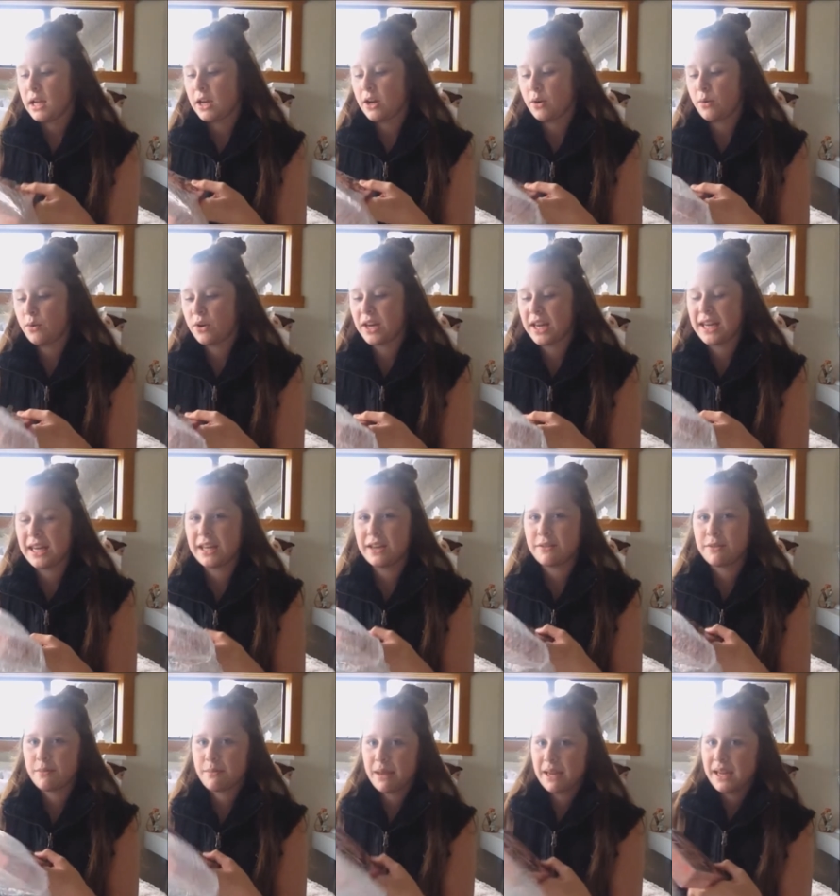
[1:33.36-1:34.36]
I don't want
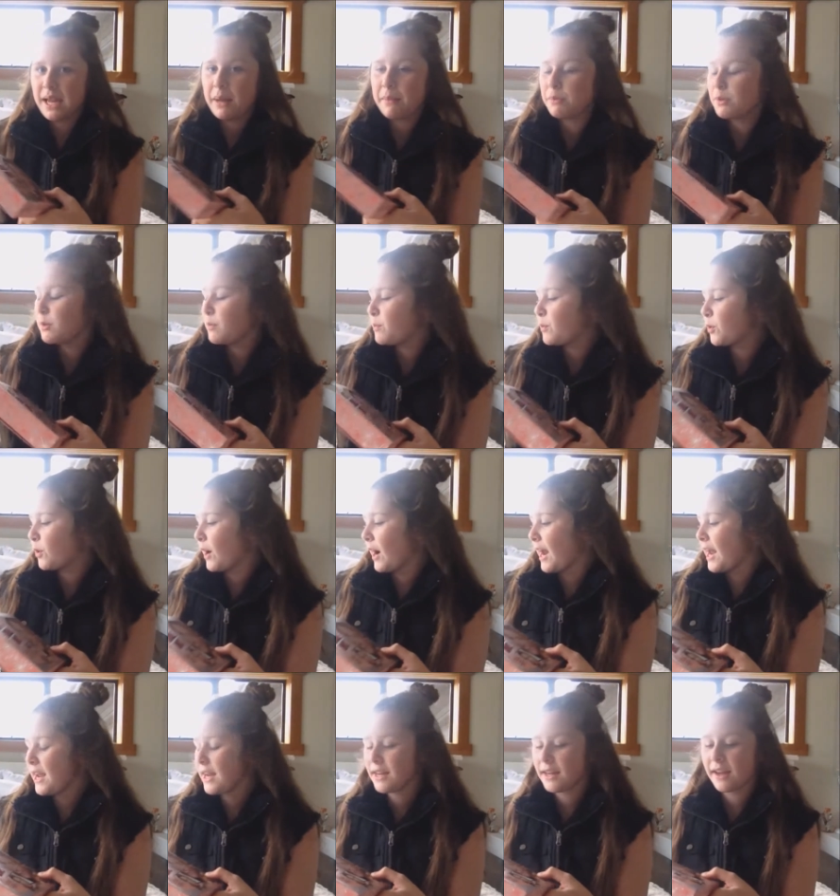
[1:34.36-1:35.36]
any of the makeup to
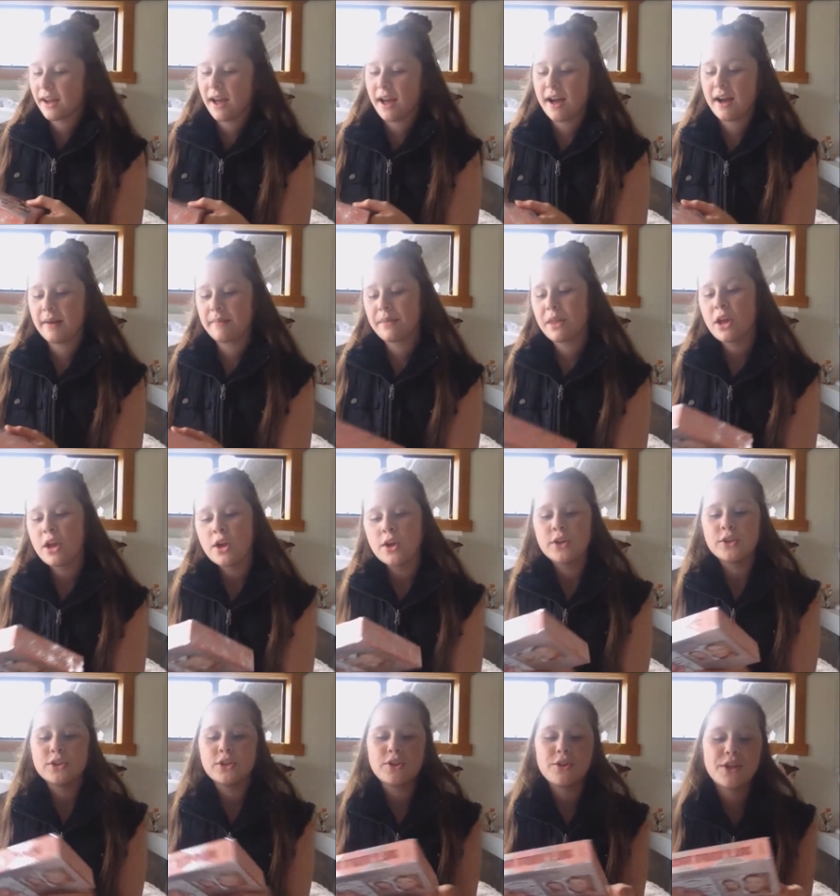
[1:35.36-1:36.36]
break. Um,
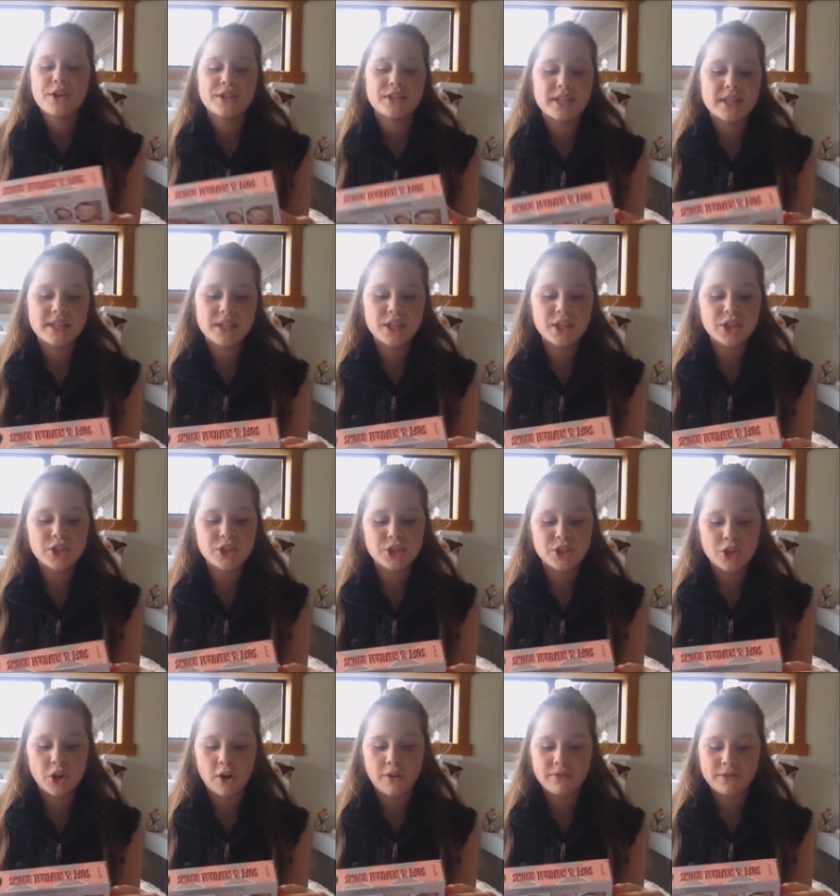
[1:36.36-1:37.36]
so this is the
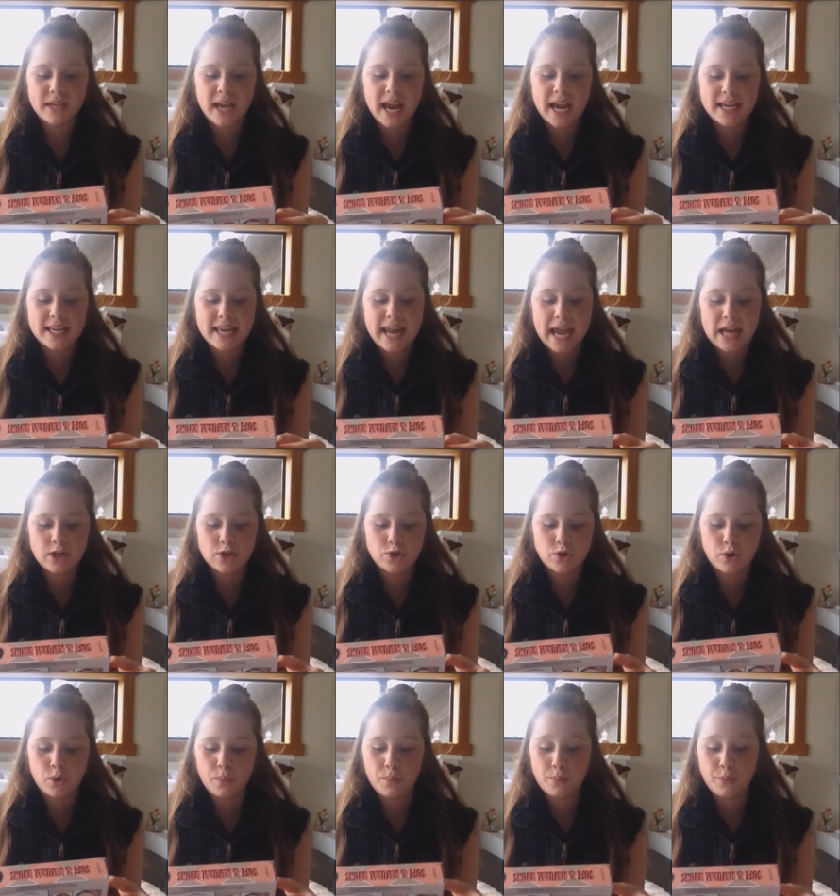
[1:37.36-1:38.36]
Soft and
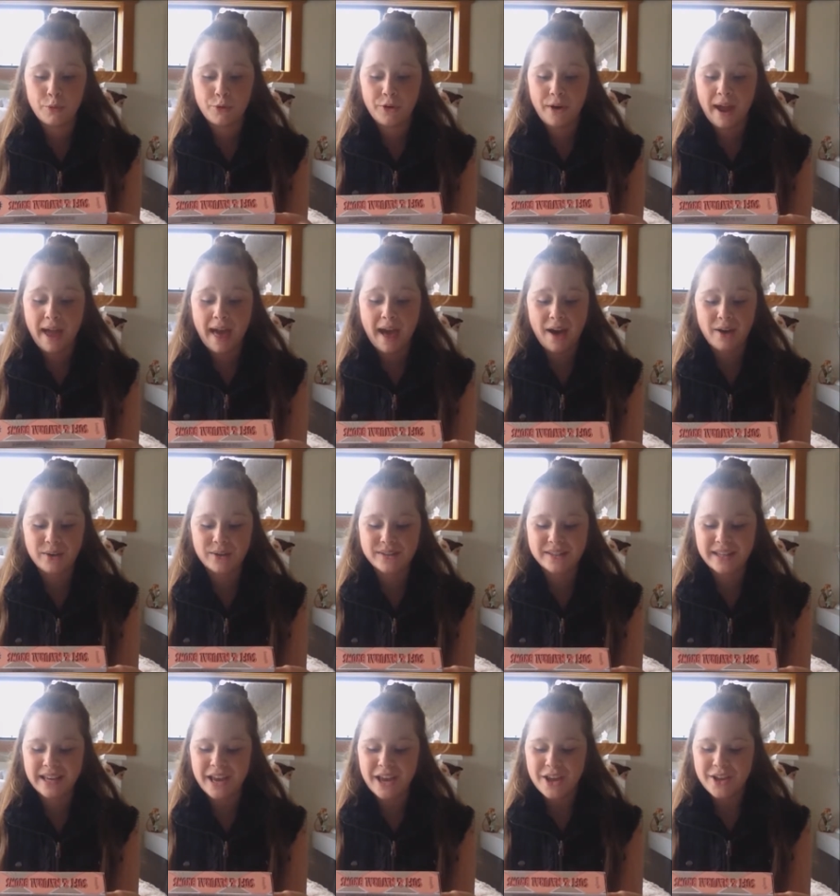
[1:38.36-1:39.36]
Natural
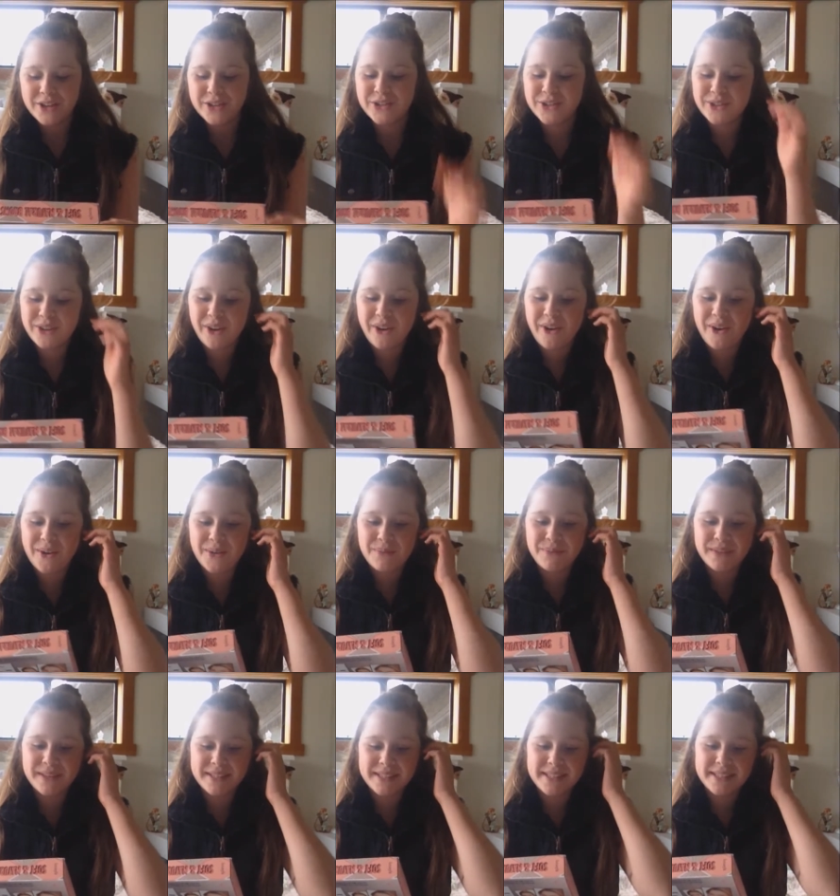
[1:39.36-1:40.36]
Brows.
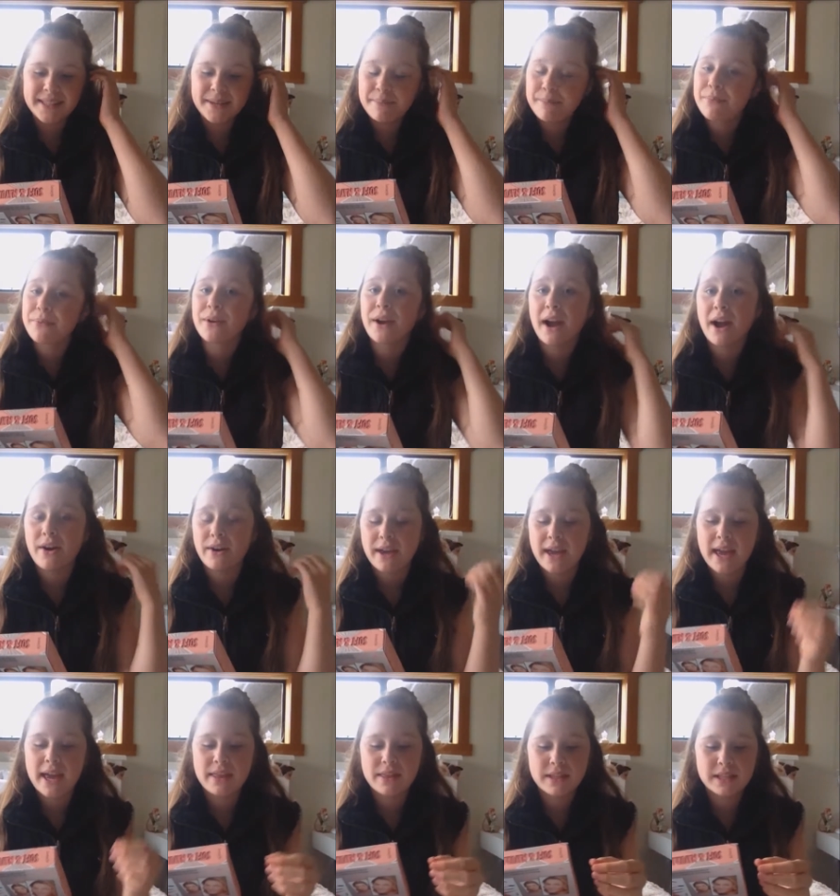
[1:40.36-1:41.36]
So this is a brow
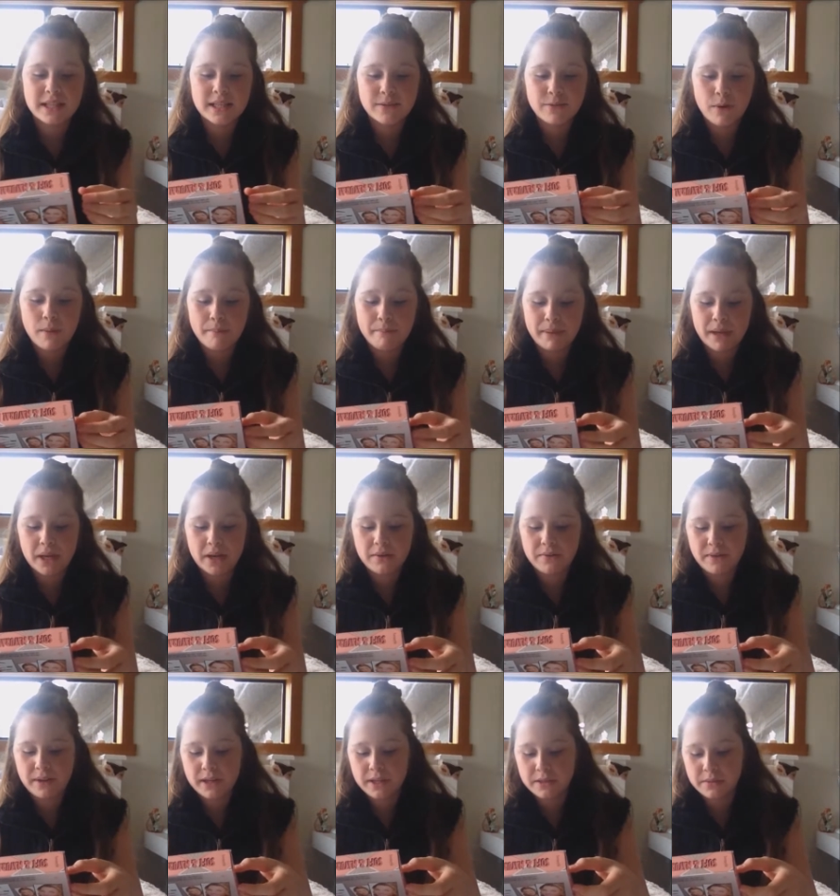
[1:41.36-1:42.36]
kit and this is from
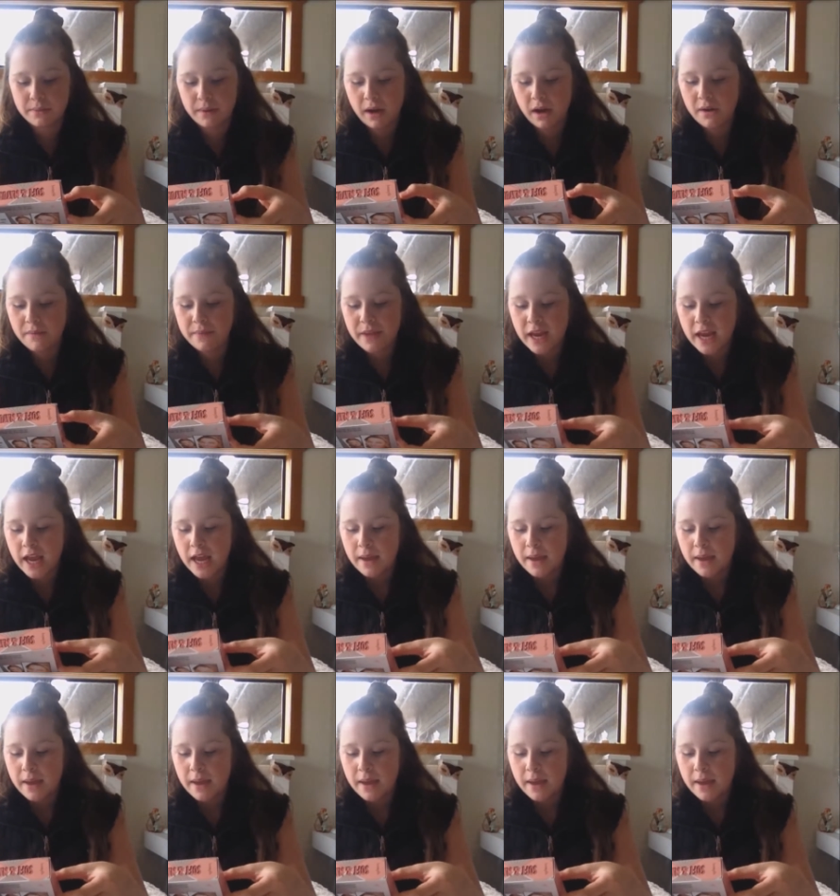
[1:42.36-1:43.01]
Benefit as well.